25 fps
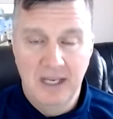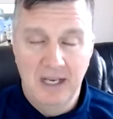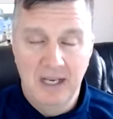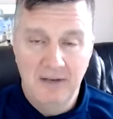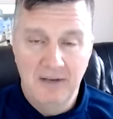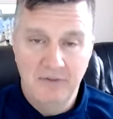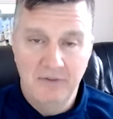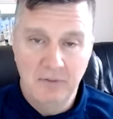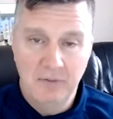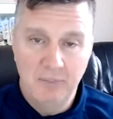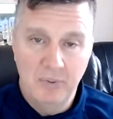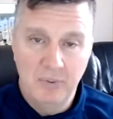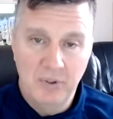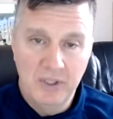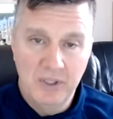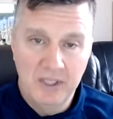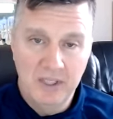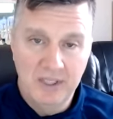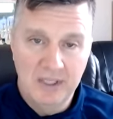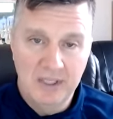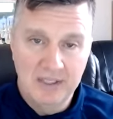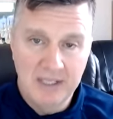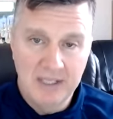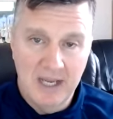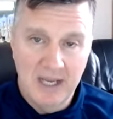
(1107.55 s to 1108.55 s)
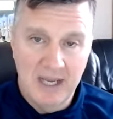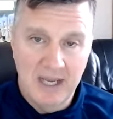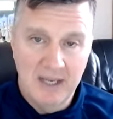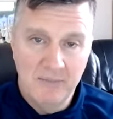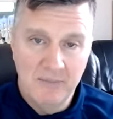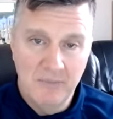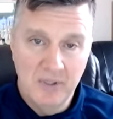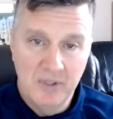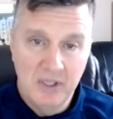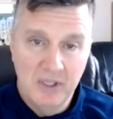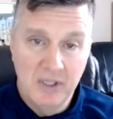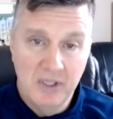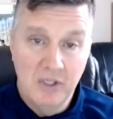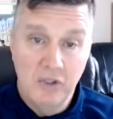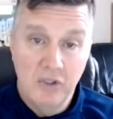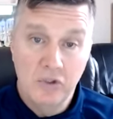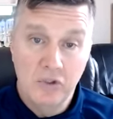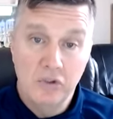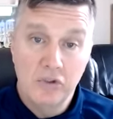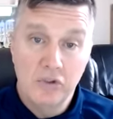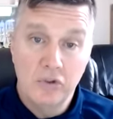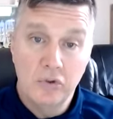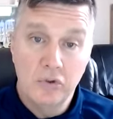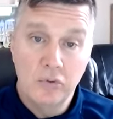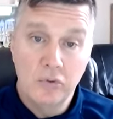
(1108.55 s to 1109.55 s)
and if you put in the time
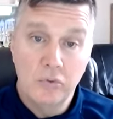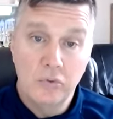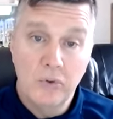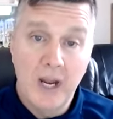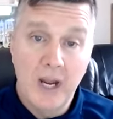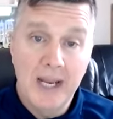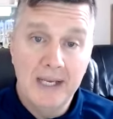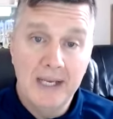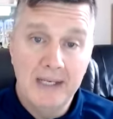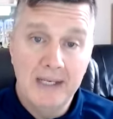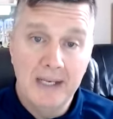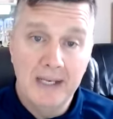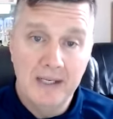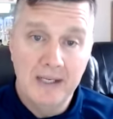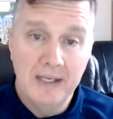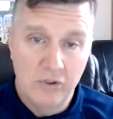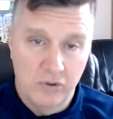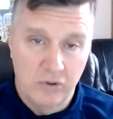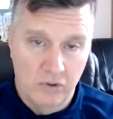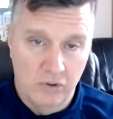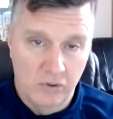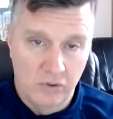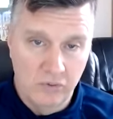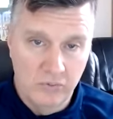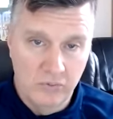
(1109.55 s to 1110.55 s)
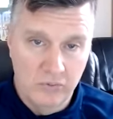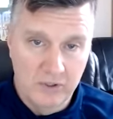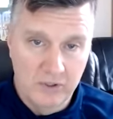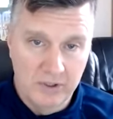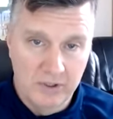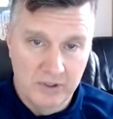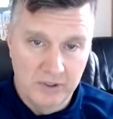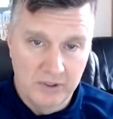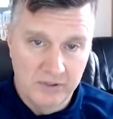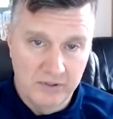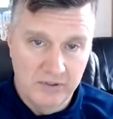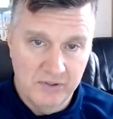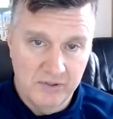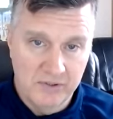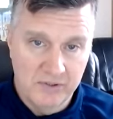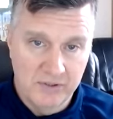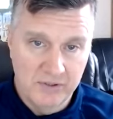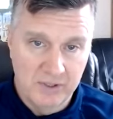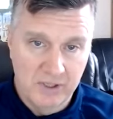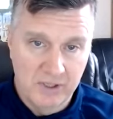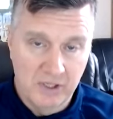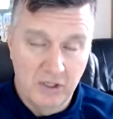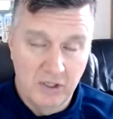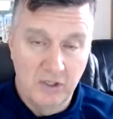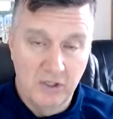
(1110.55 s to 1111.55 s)
to write in your own words
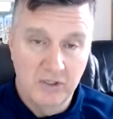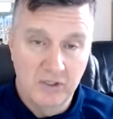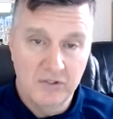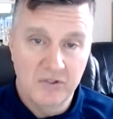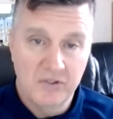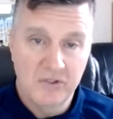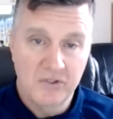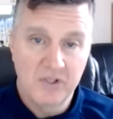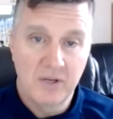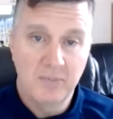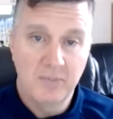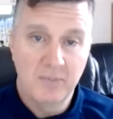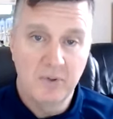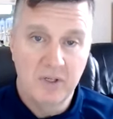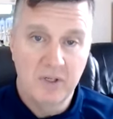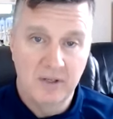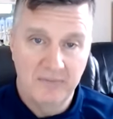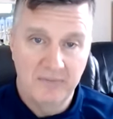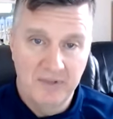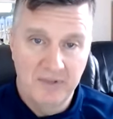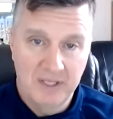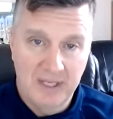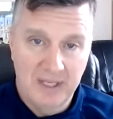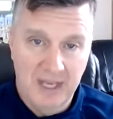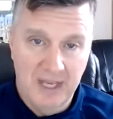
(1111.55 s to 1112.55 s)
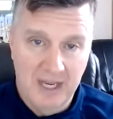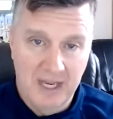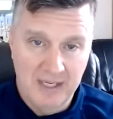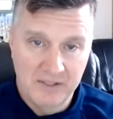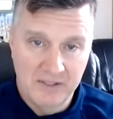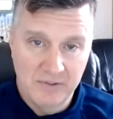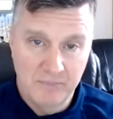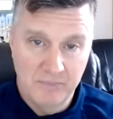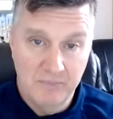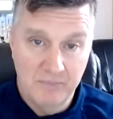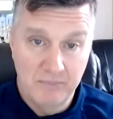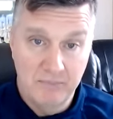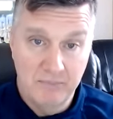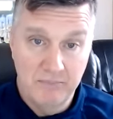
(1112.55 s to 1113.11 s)
a good summary of the case,